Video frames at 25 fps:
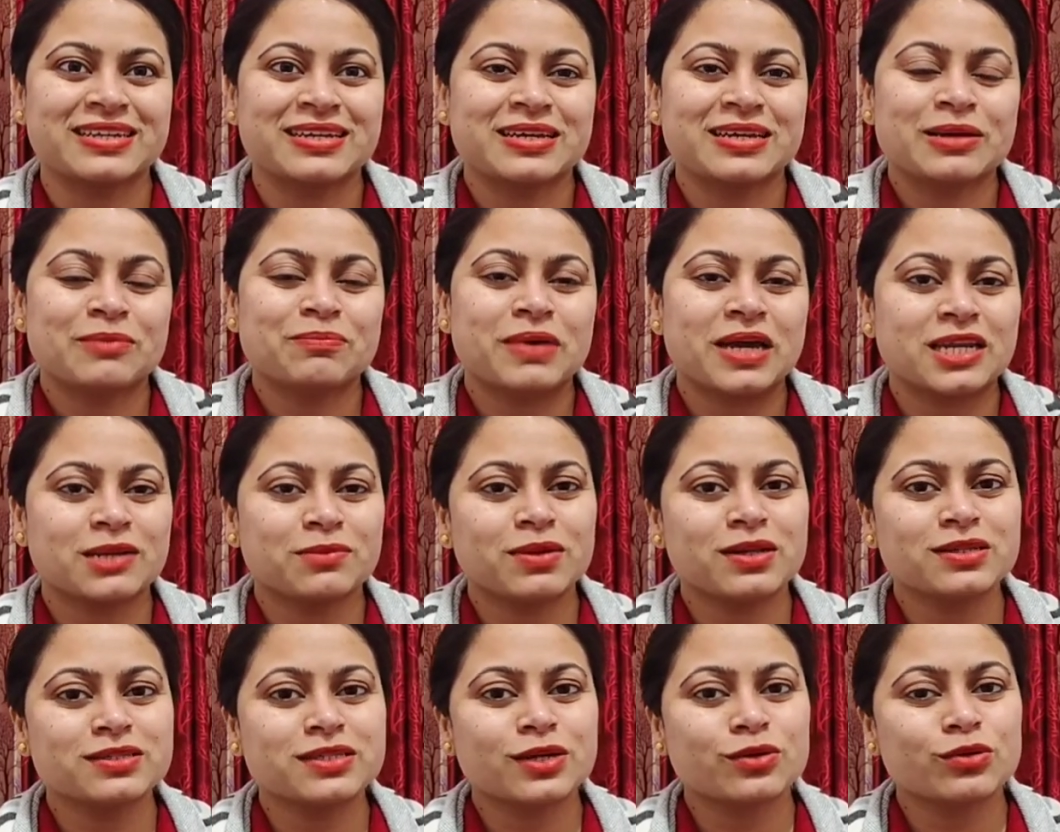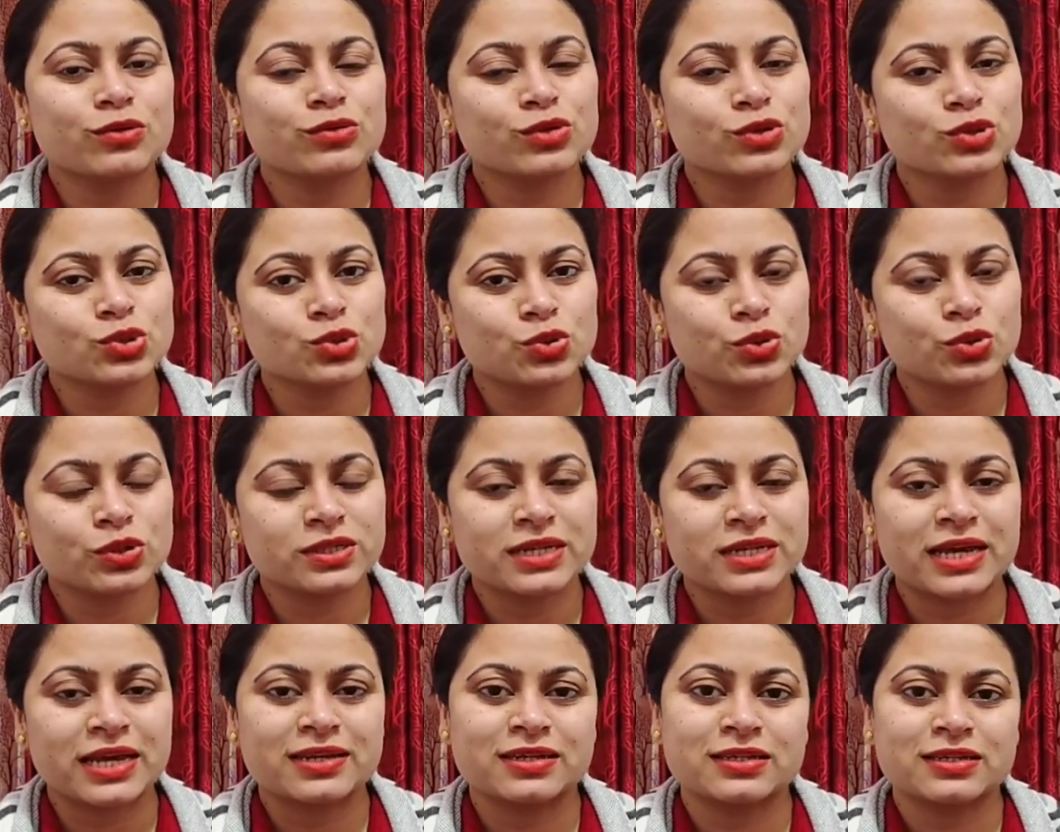Parables are also short
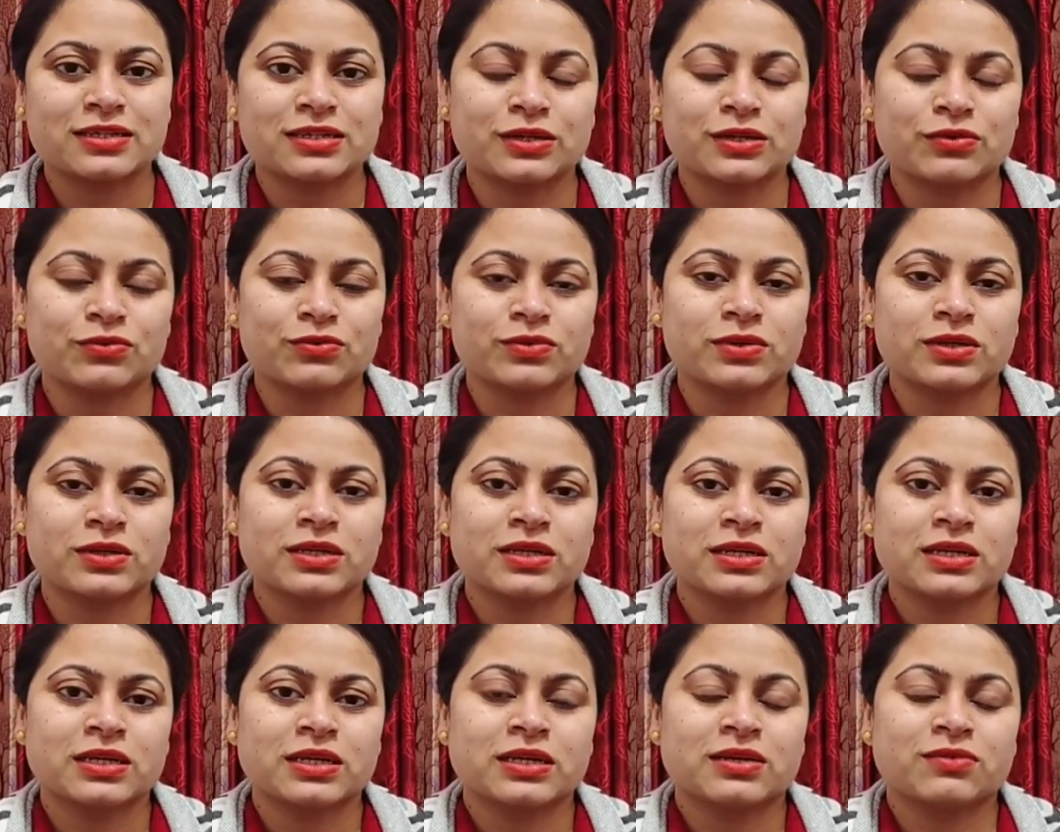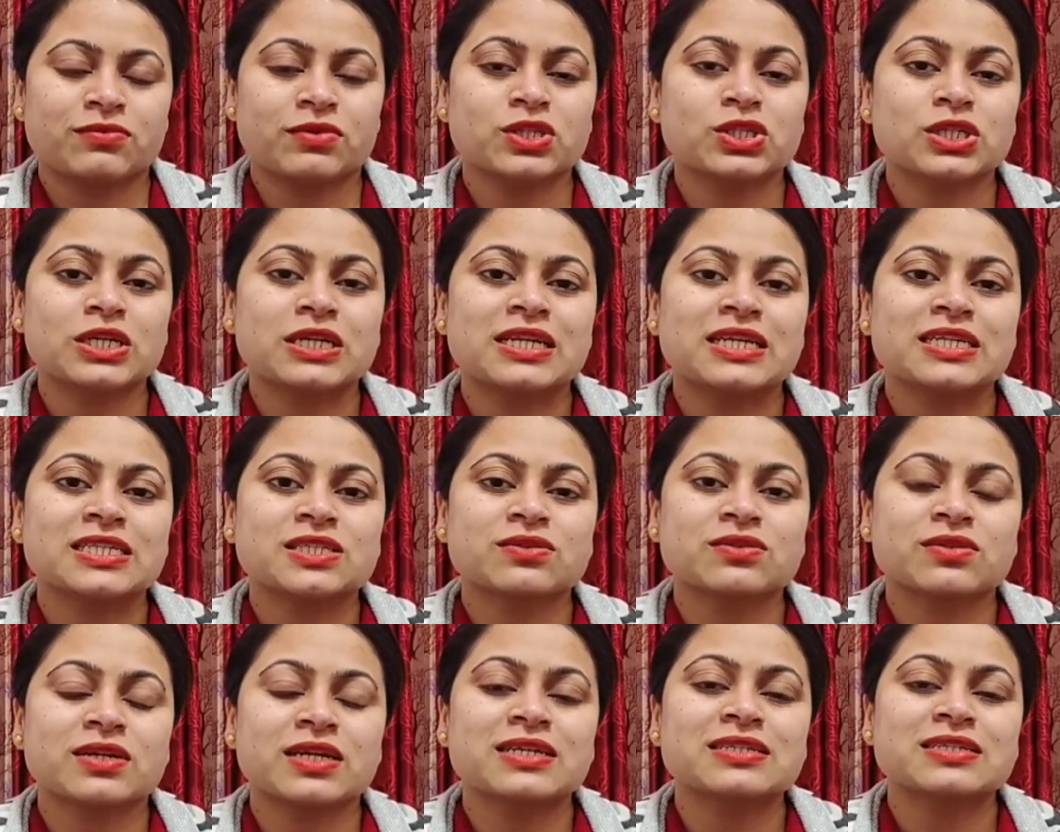narrative which
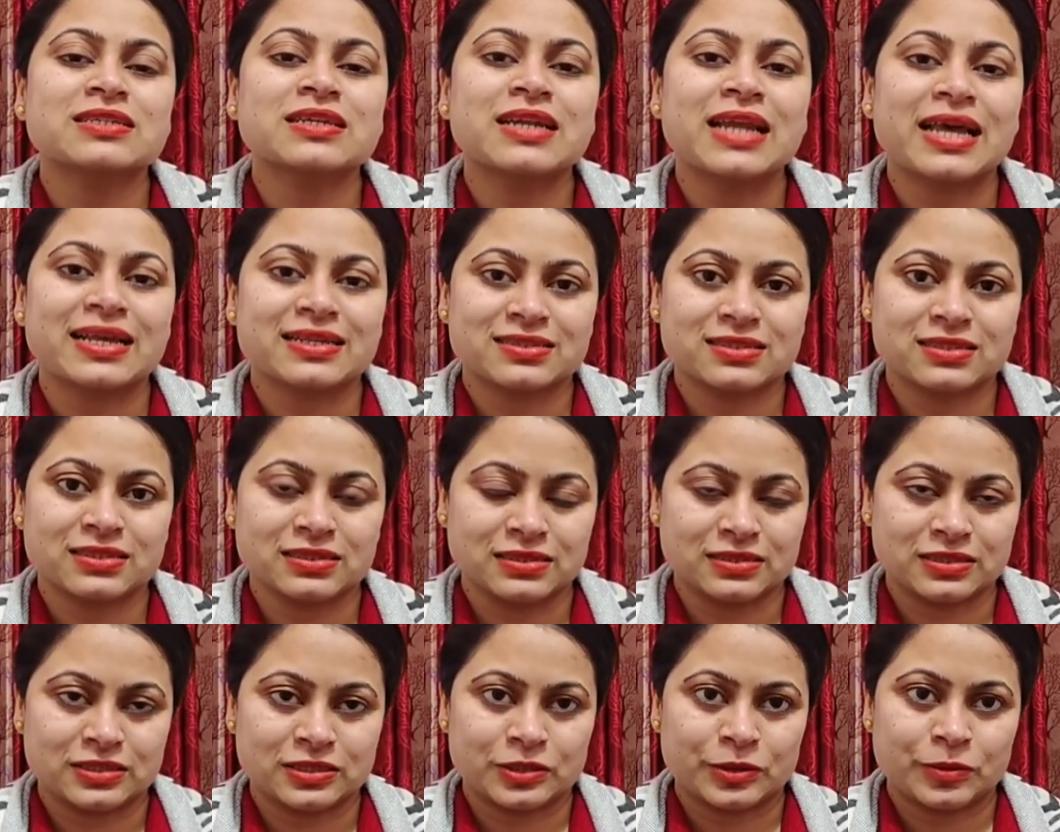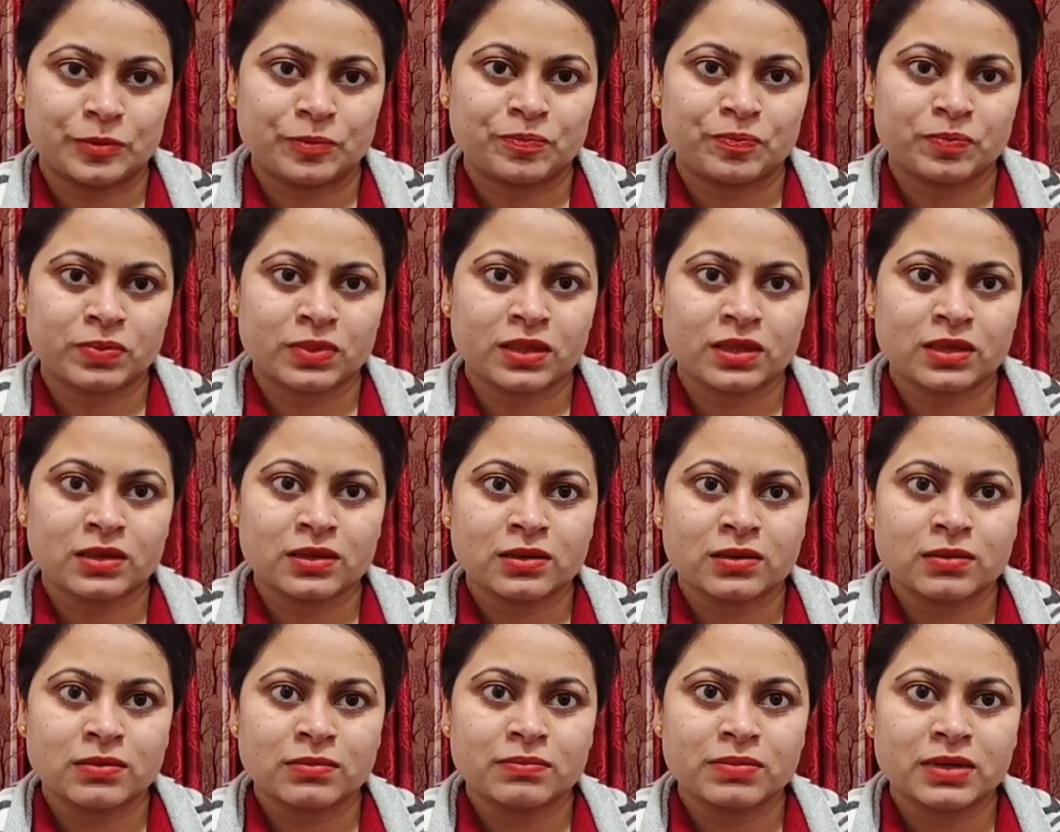illustrates lessons,
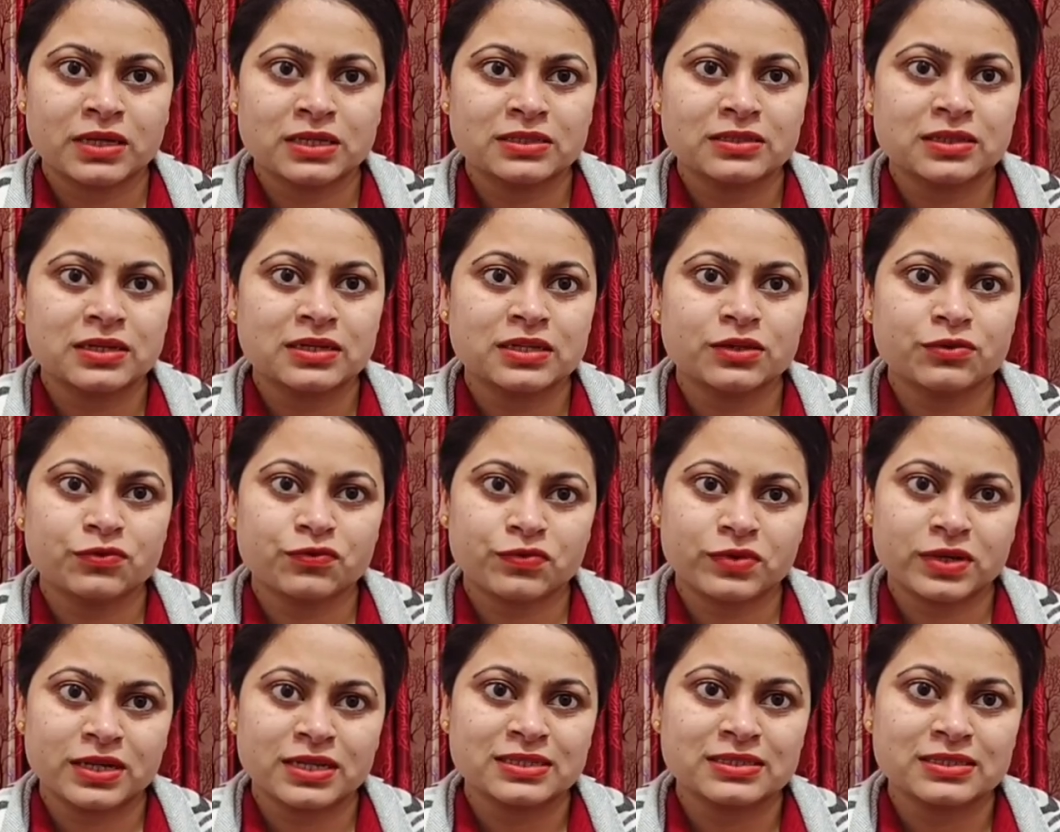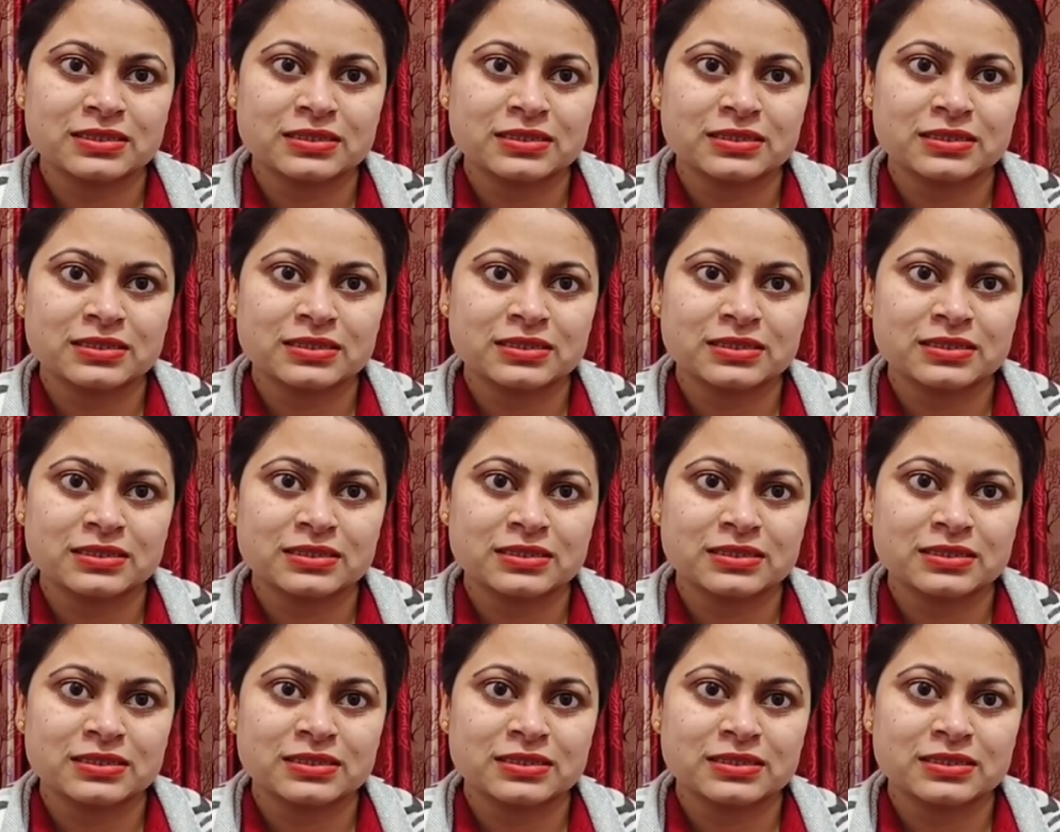but the difference